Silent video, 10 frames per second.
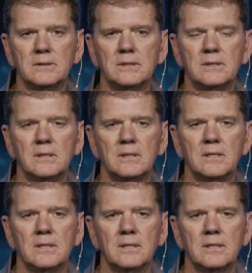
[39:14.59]

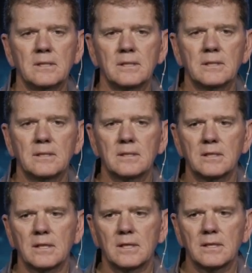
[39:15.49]

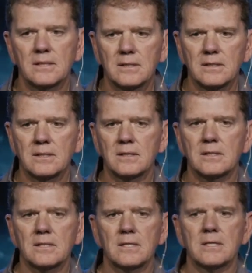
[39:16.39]

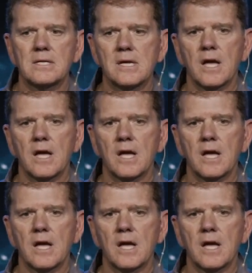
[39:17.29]
(no one is talking)